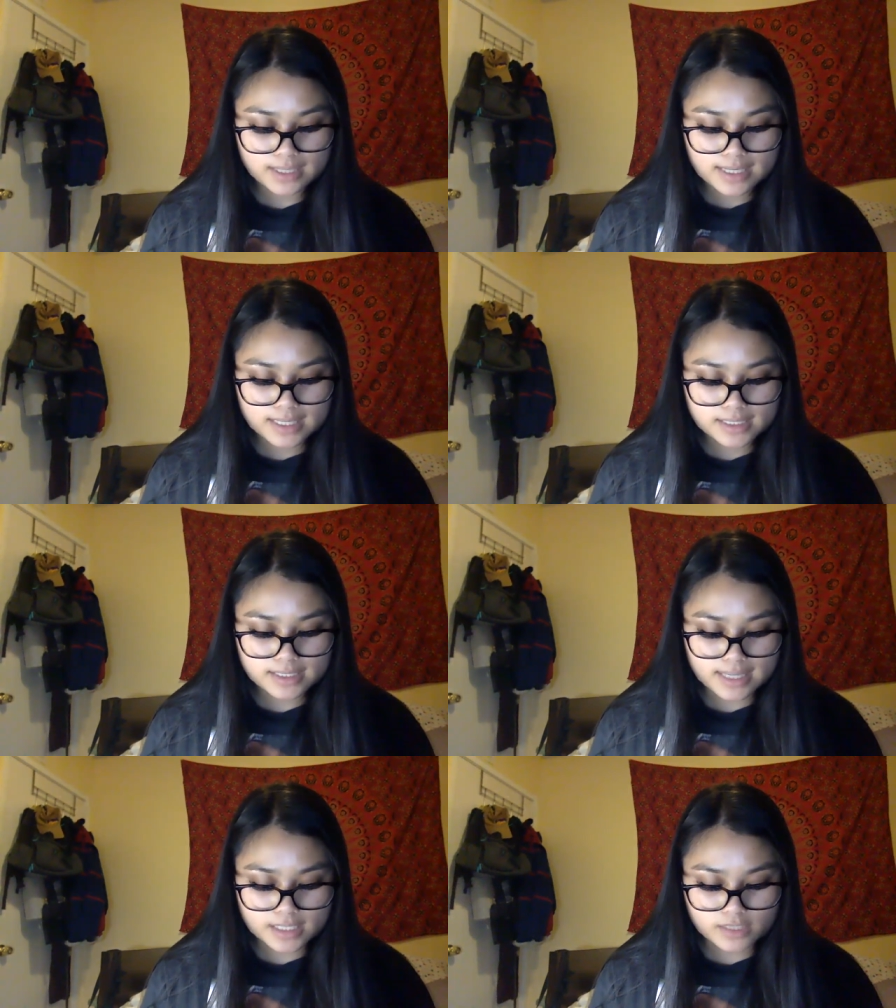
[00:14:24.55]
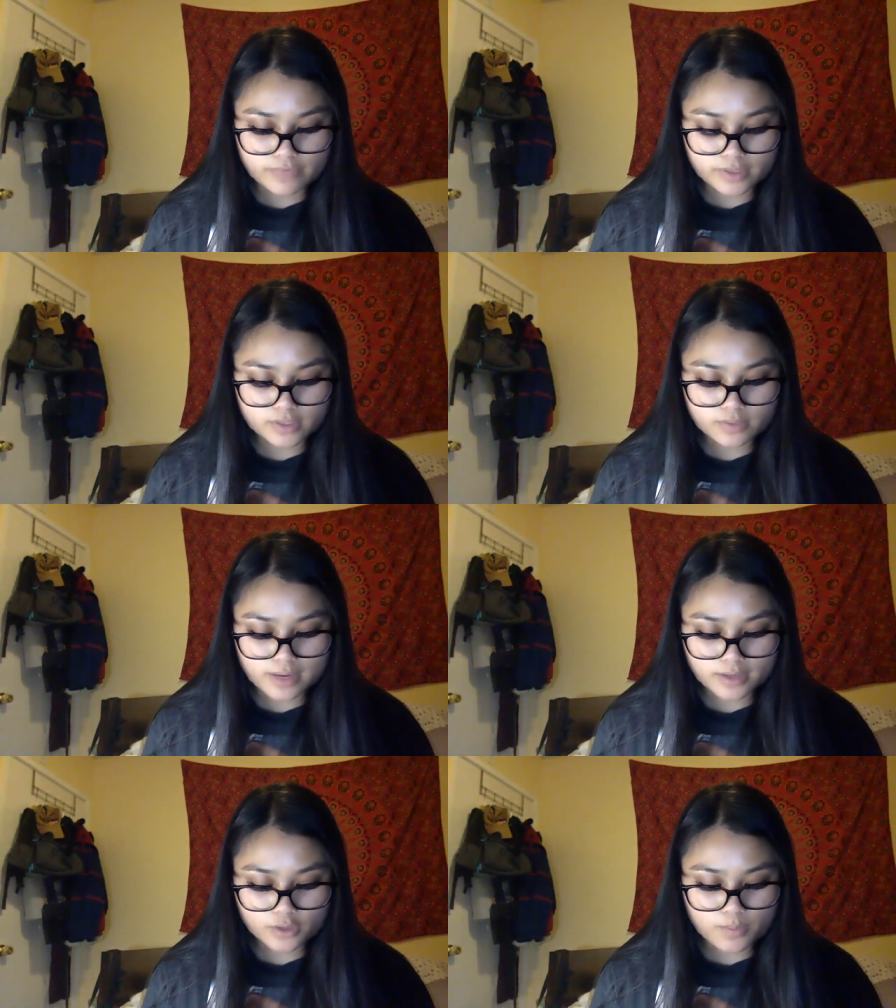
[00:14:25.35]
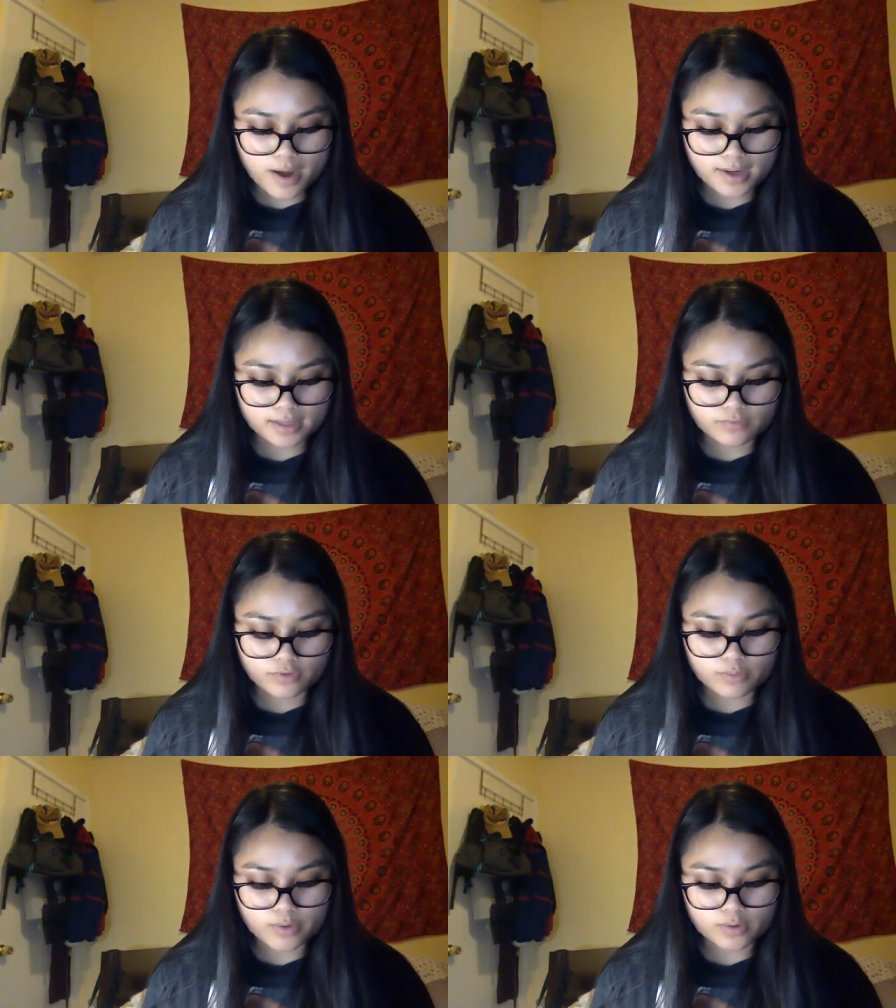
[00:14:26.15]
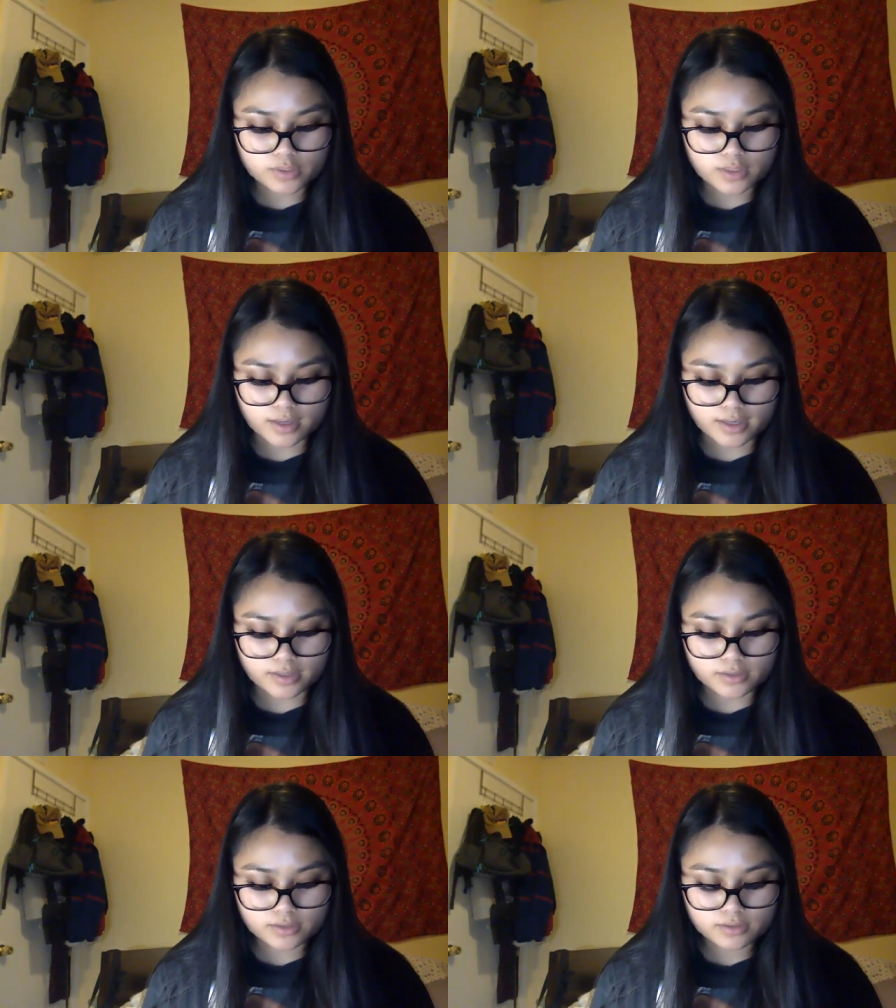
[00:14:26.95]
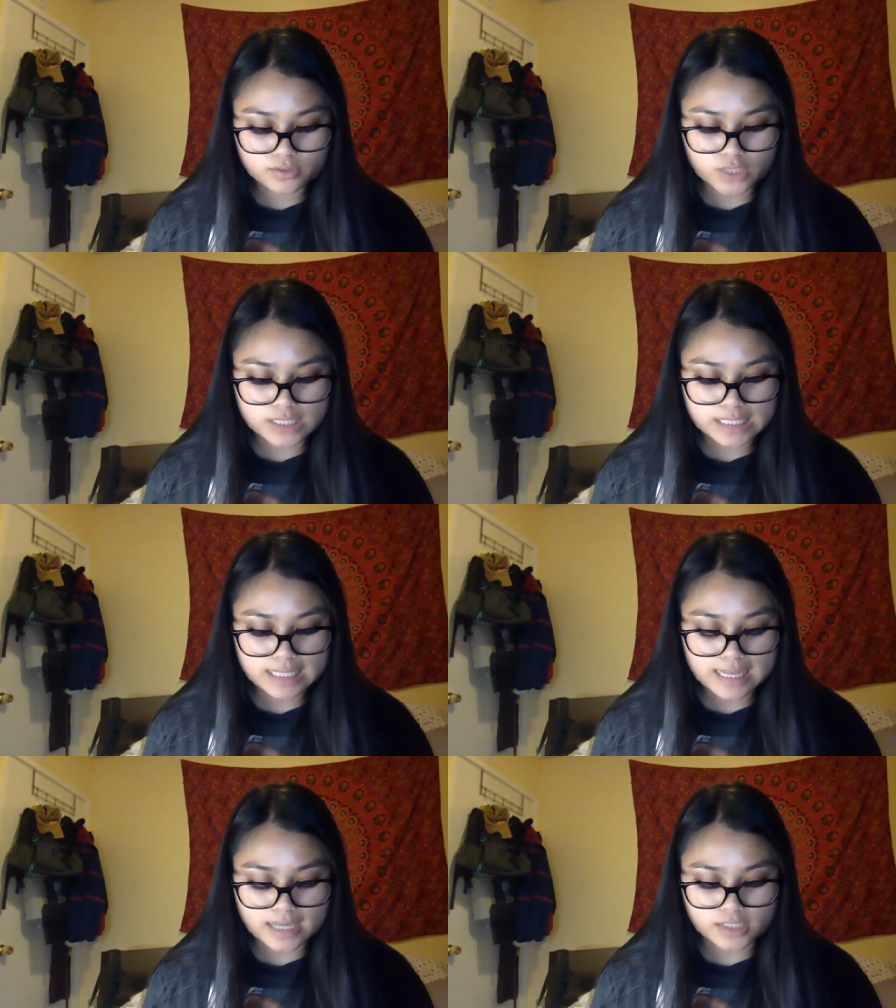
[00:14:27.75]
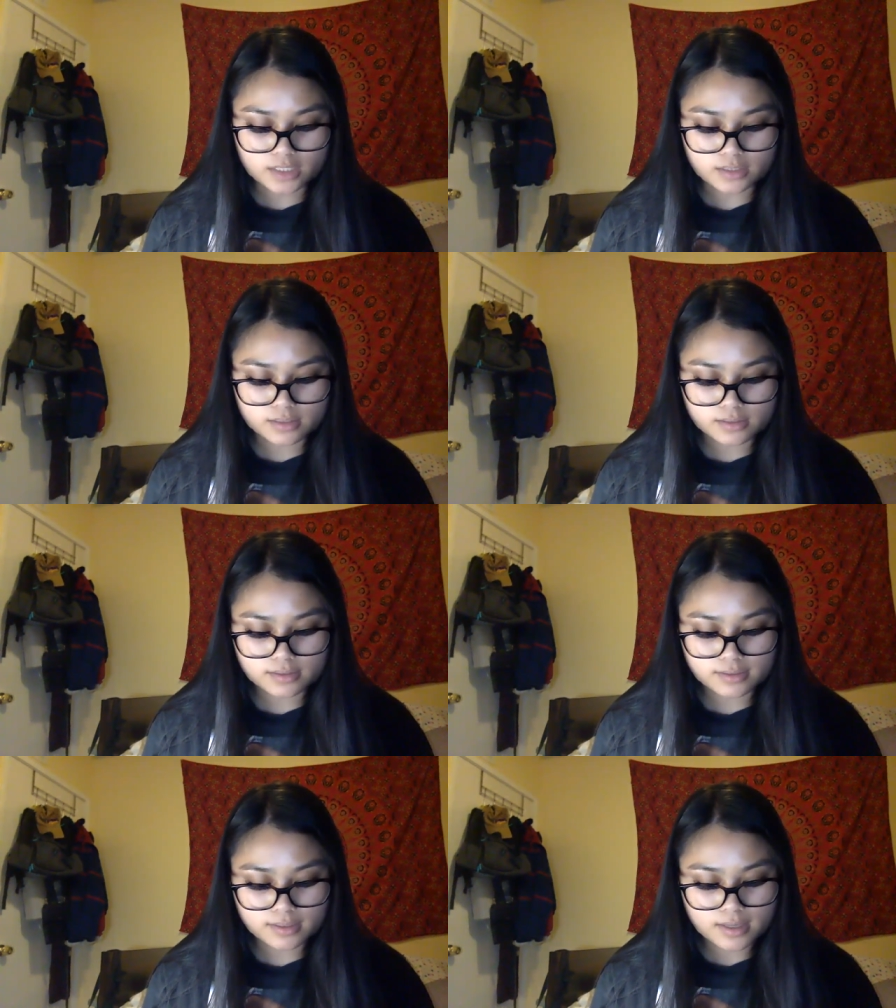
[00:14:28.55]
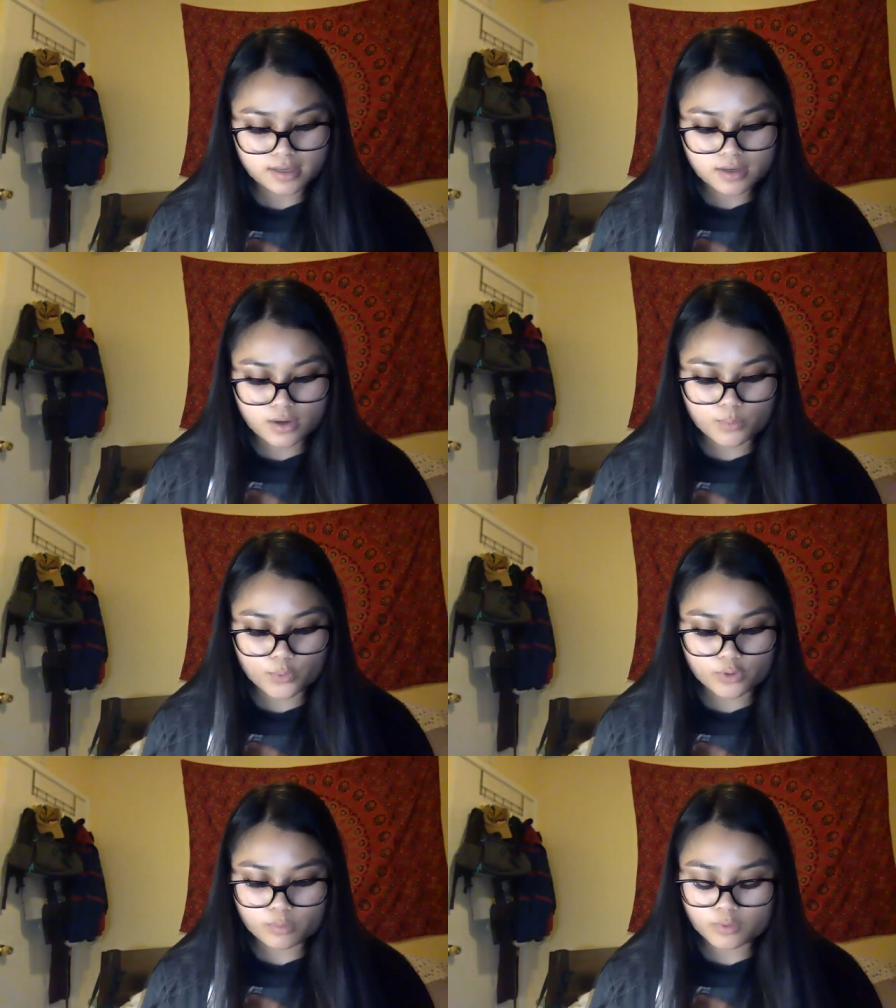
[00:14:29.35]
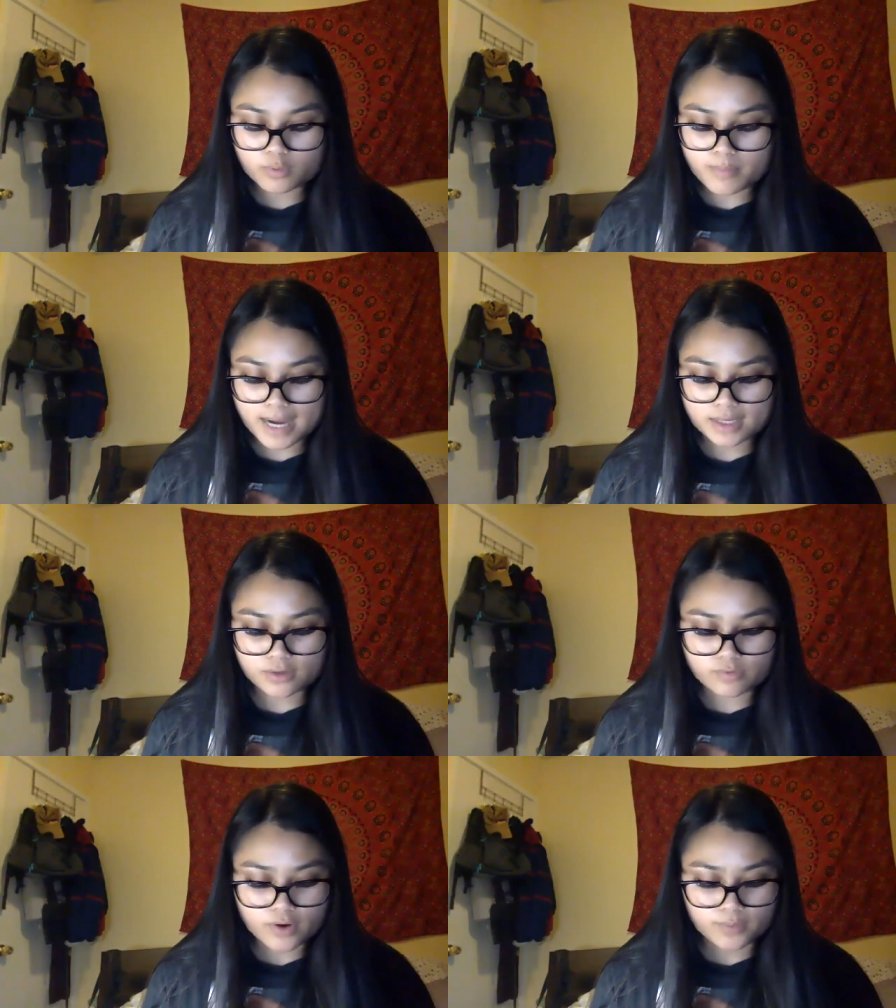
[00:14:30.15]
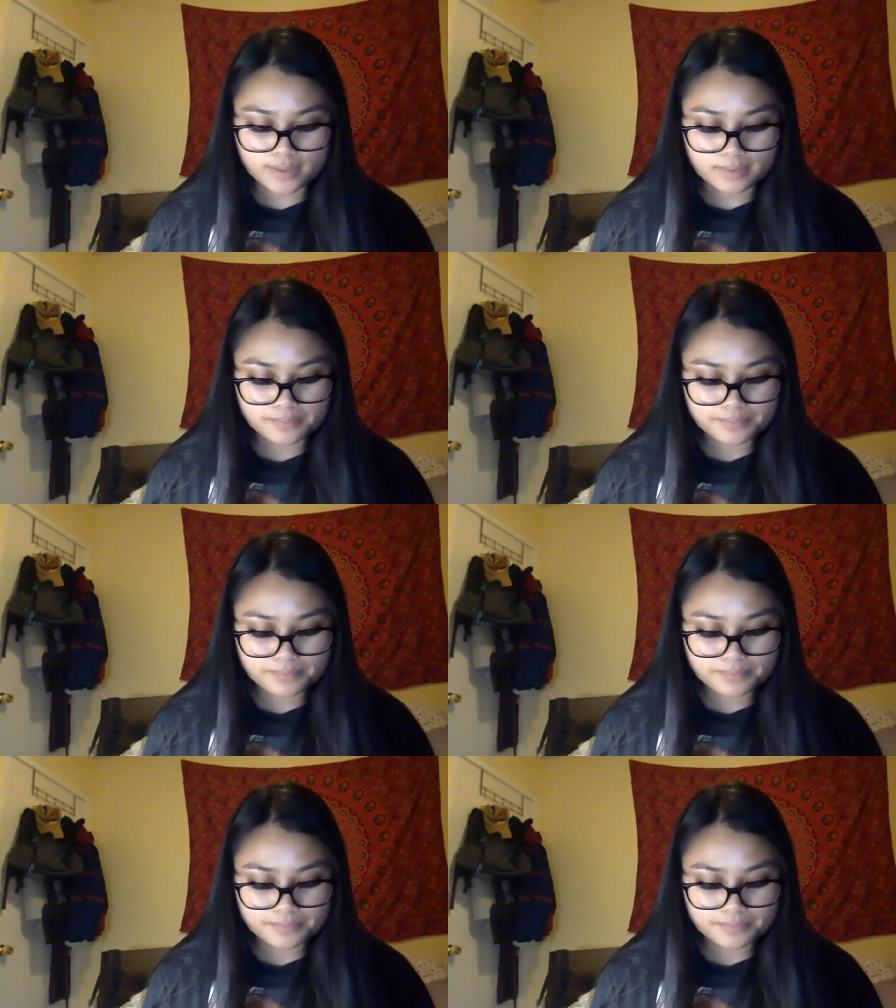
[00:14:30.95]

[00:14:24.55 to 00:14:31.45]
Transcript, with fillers: Instead, she felt around in her pocket for the postcard, tracing the edges, a portable reminder of Owen.